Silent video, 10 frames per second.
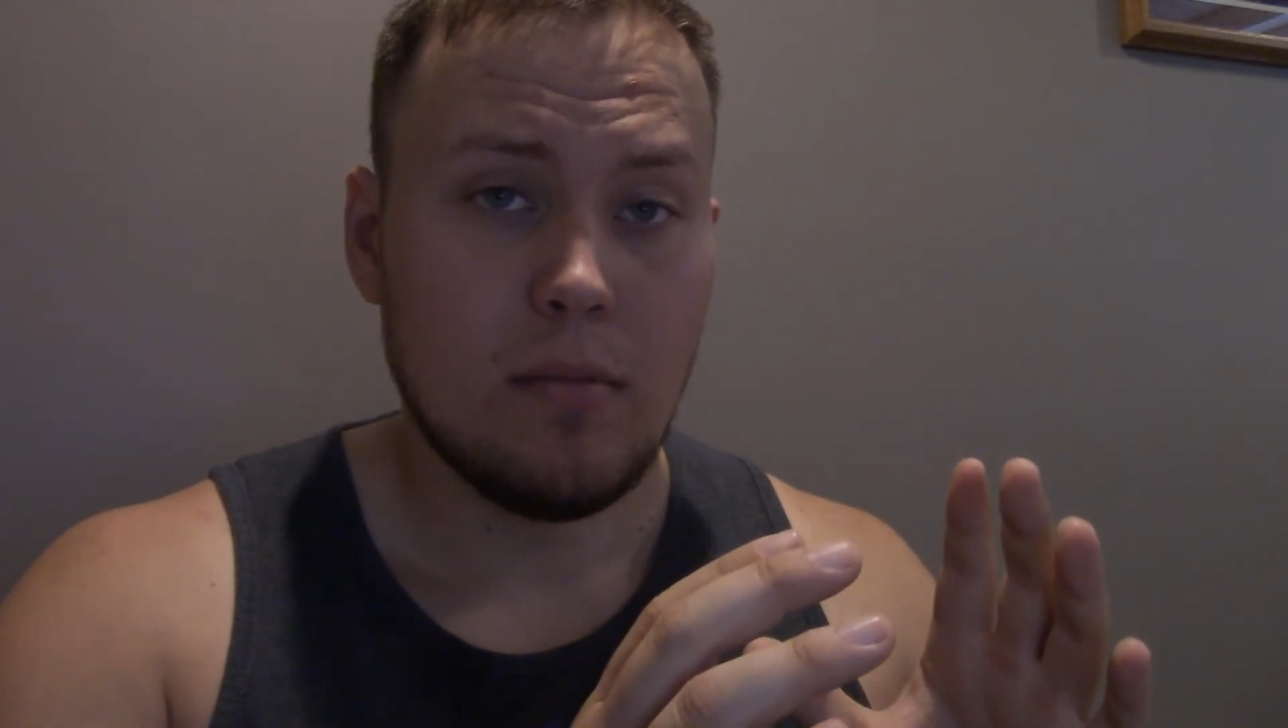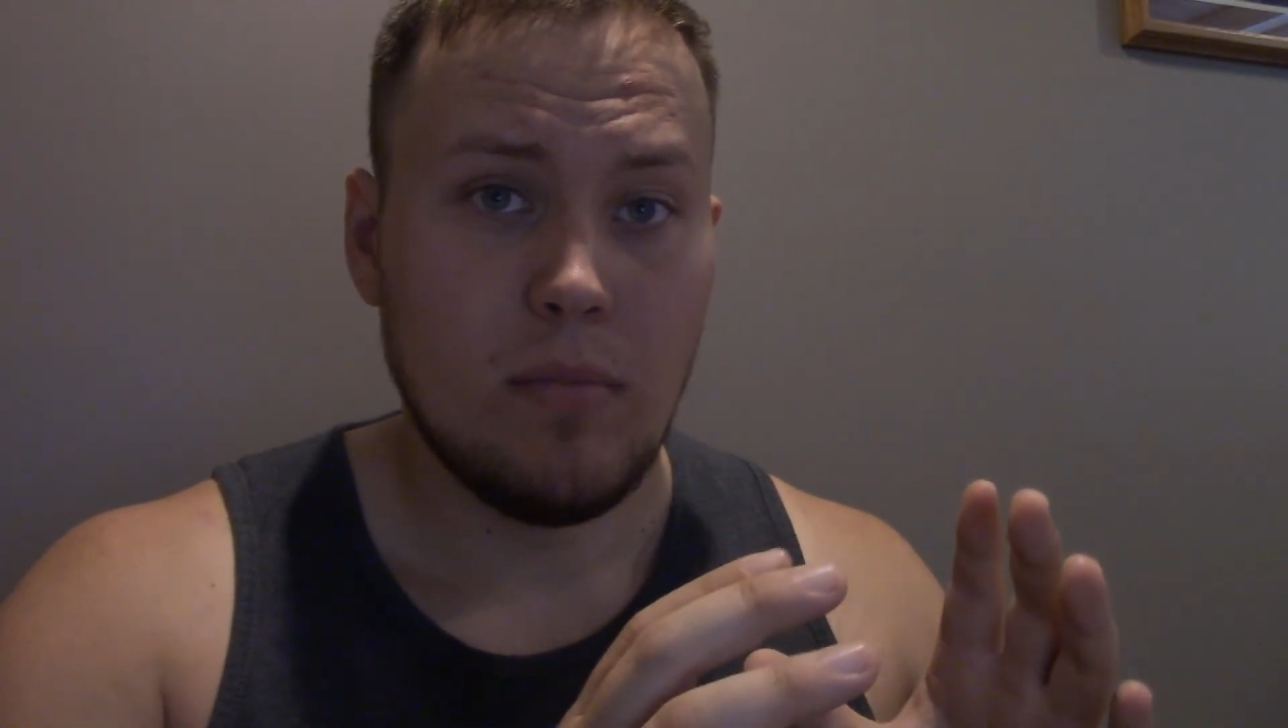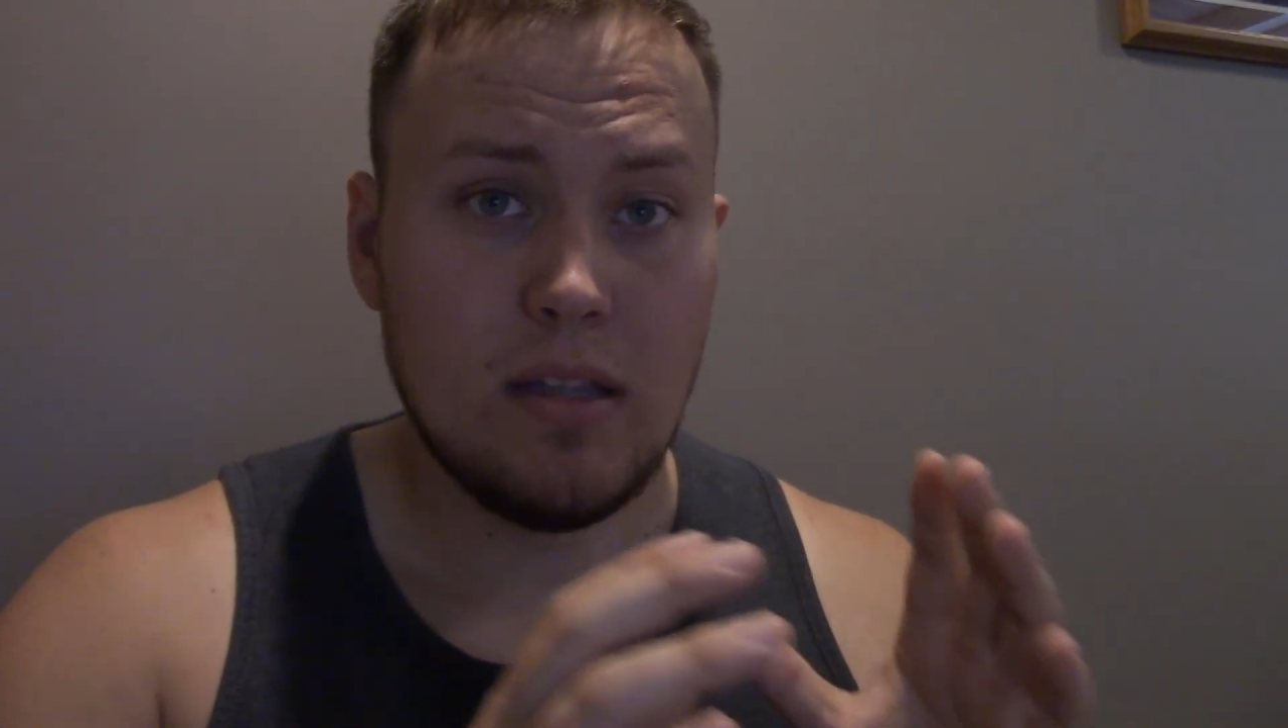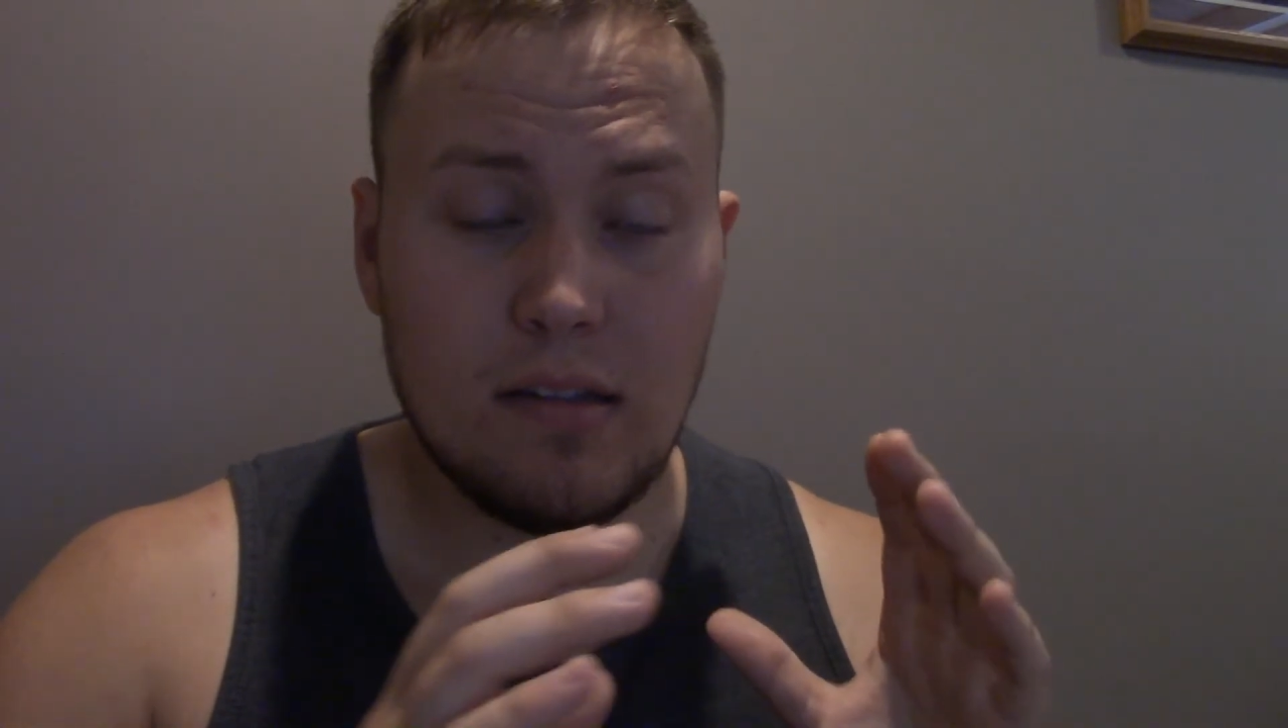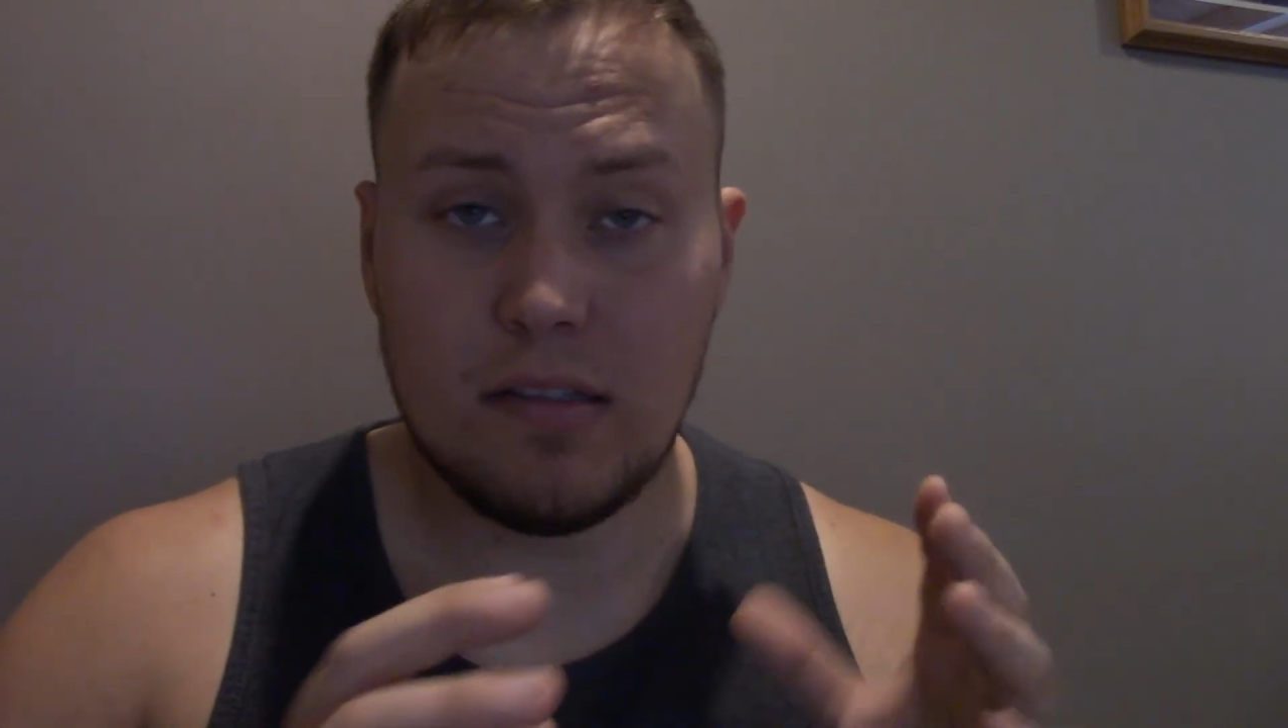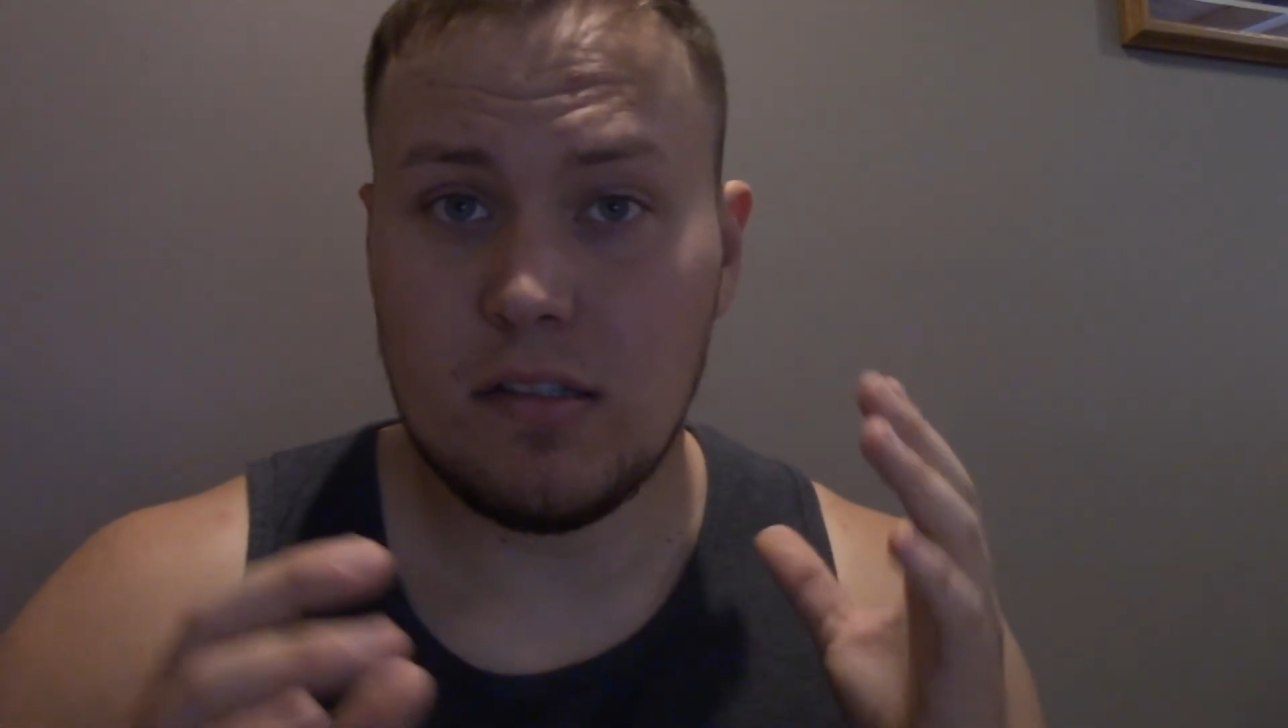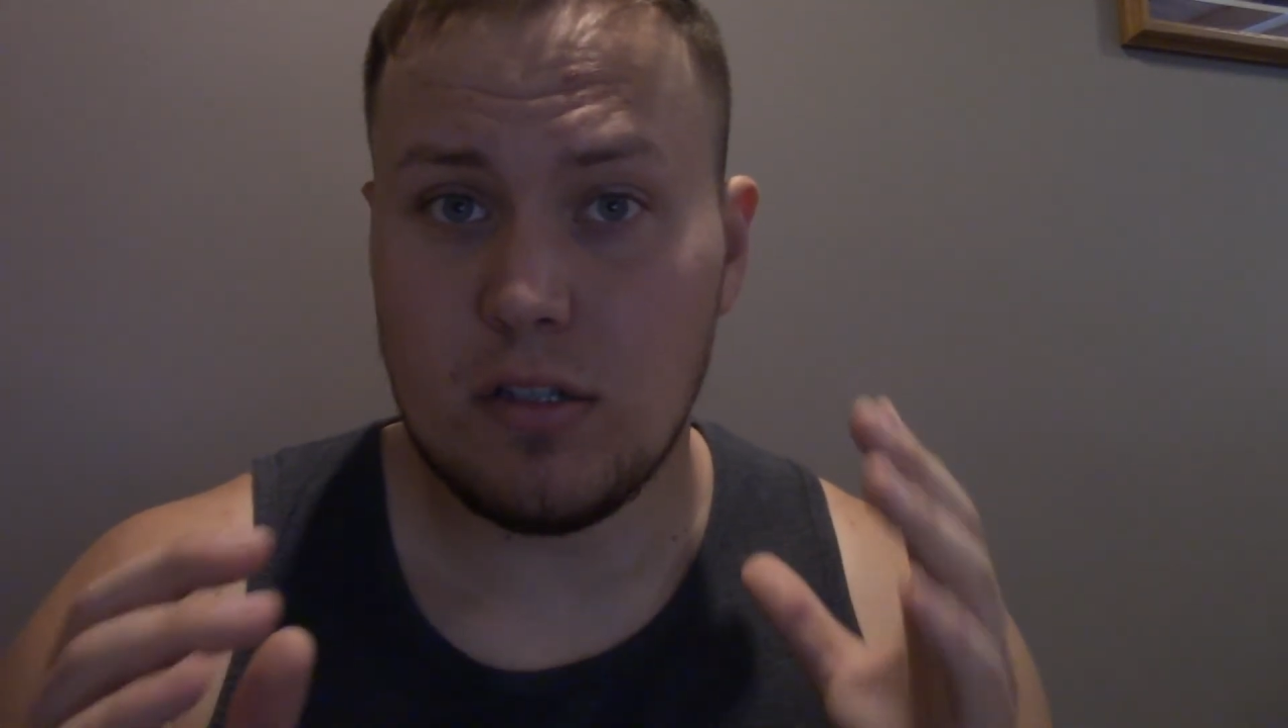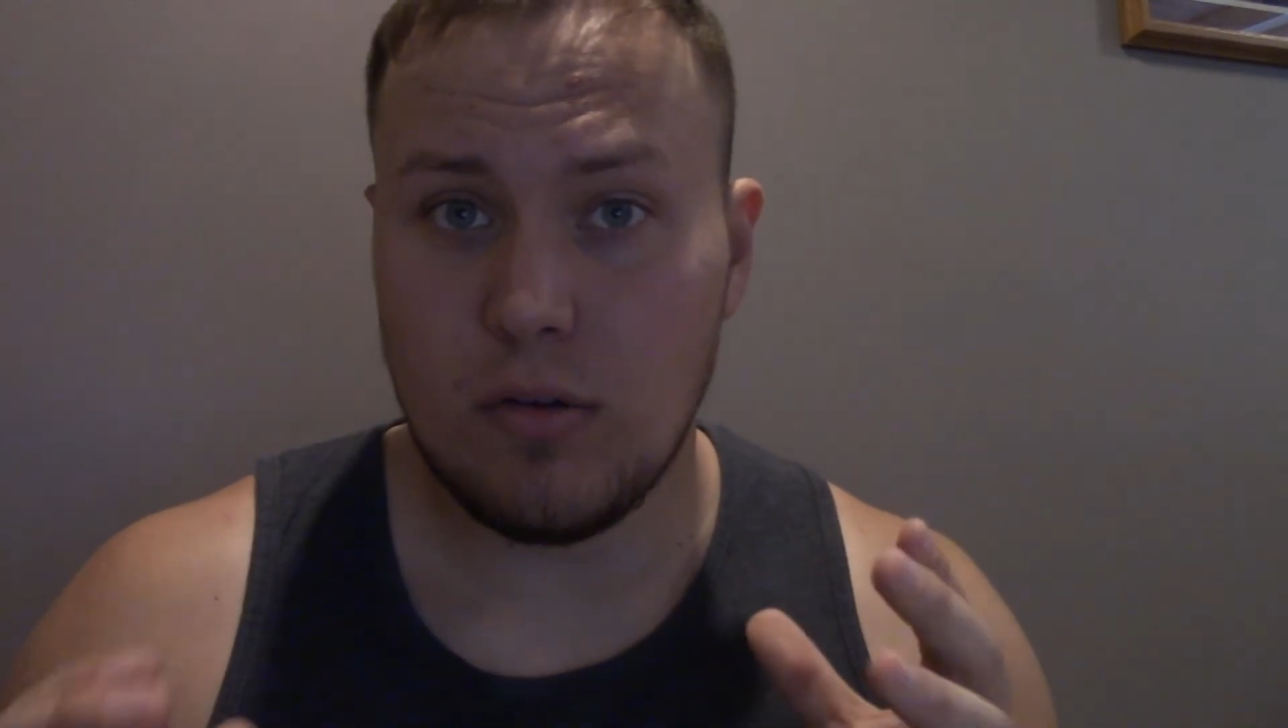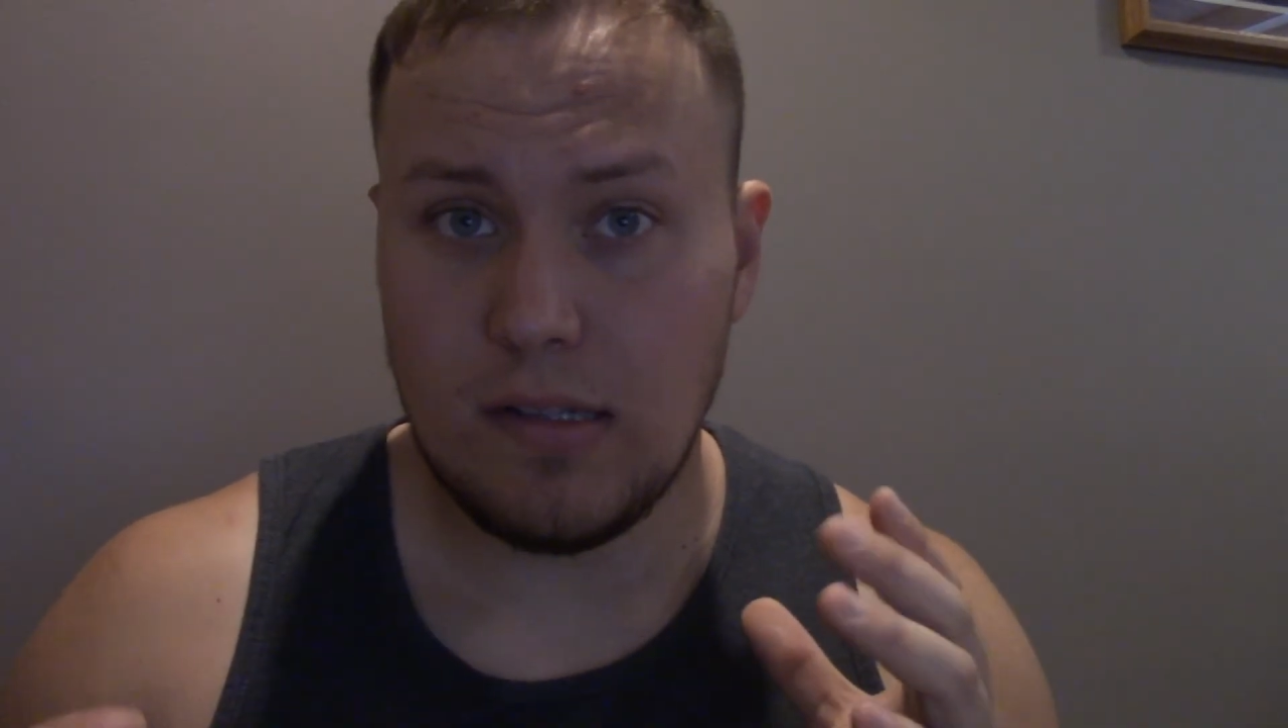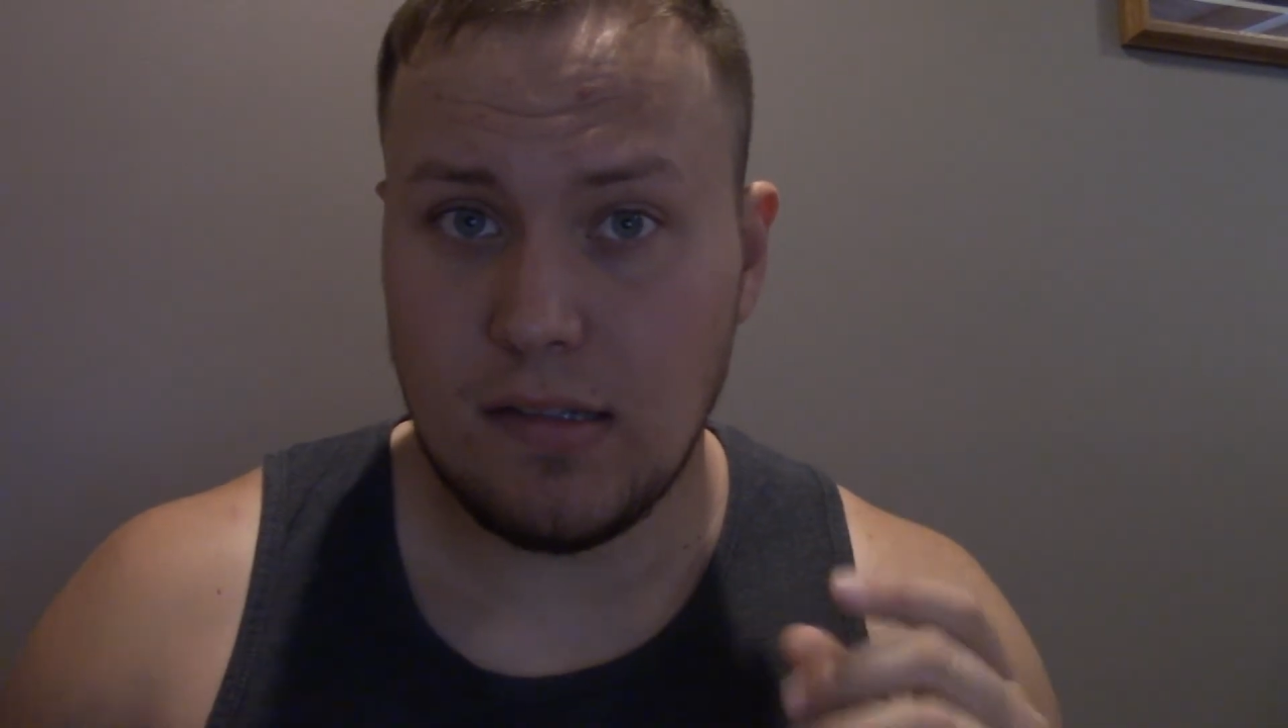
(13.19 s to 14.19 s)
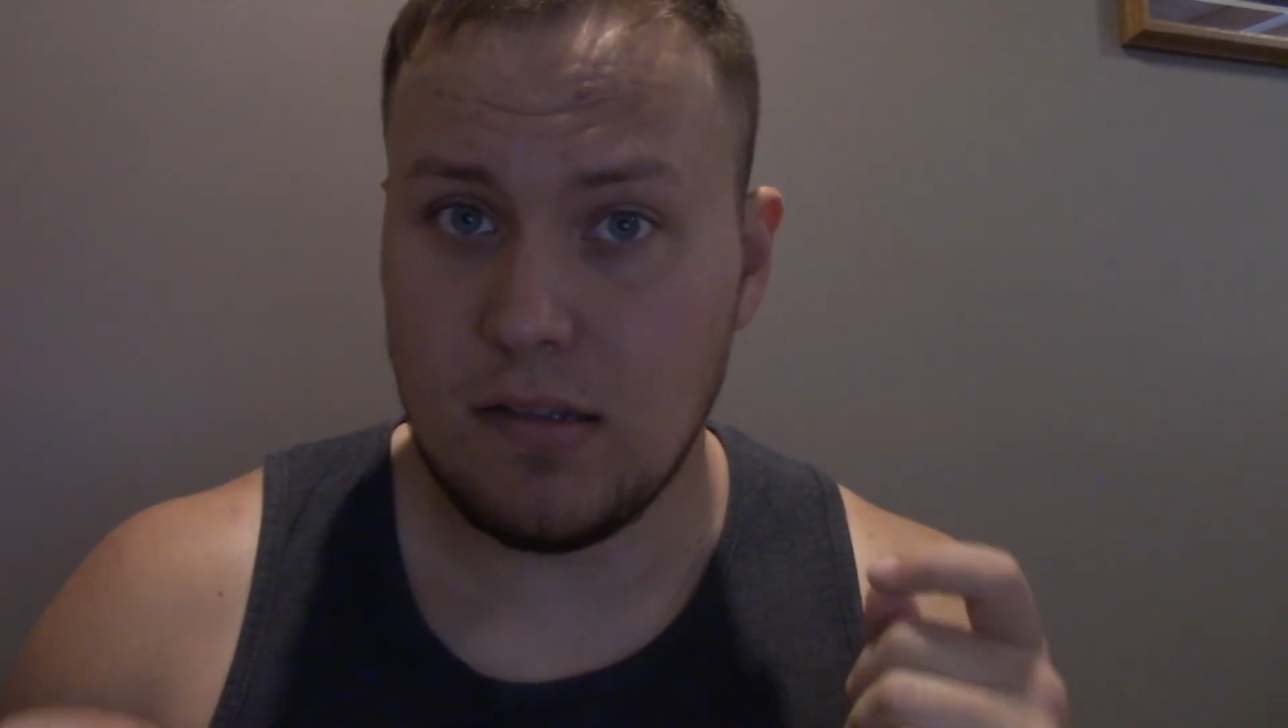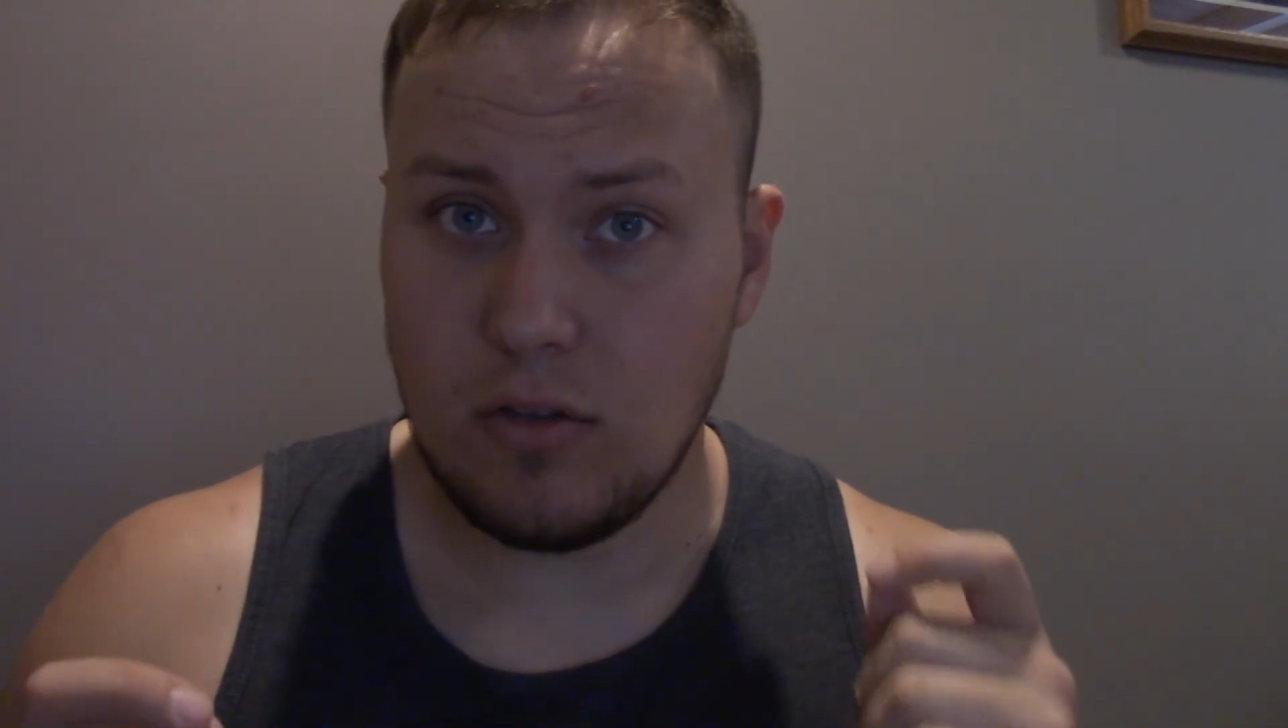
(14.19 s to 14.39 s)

because it decreases